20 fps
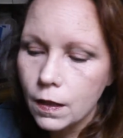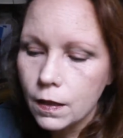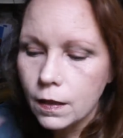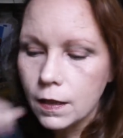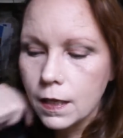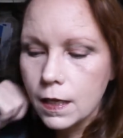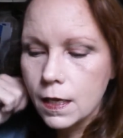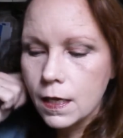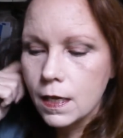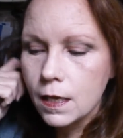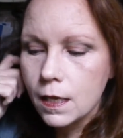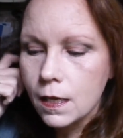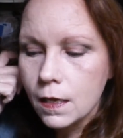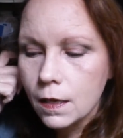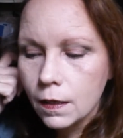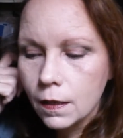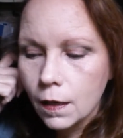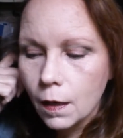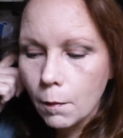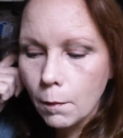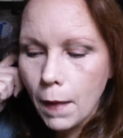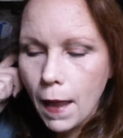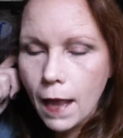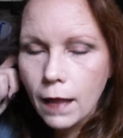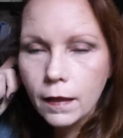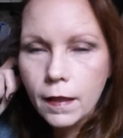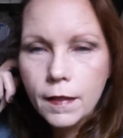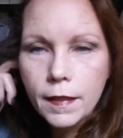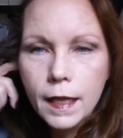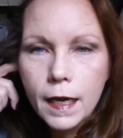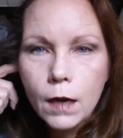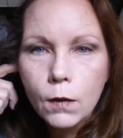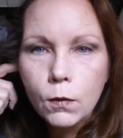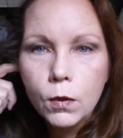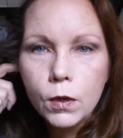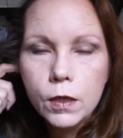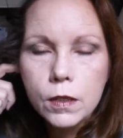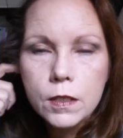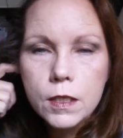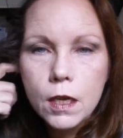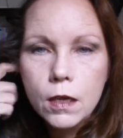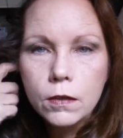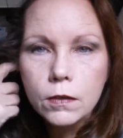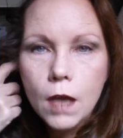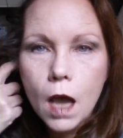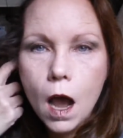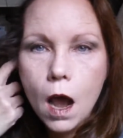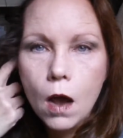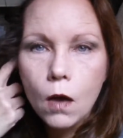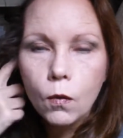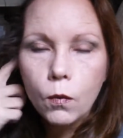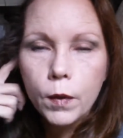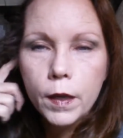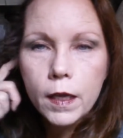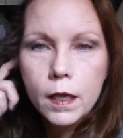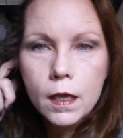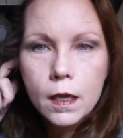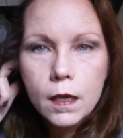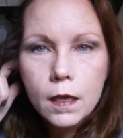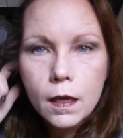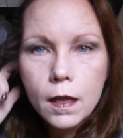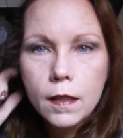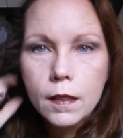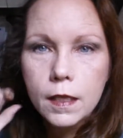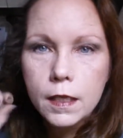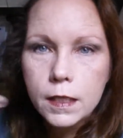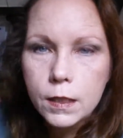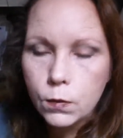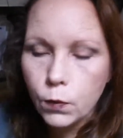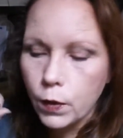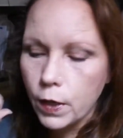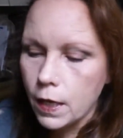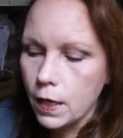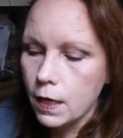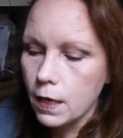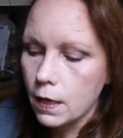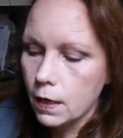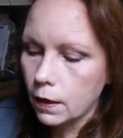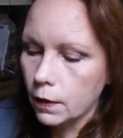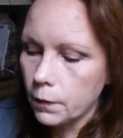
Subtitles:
The palette that I worked on all week this week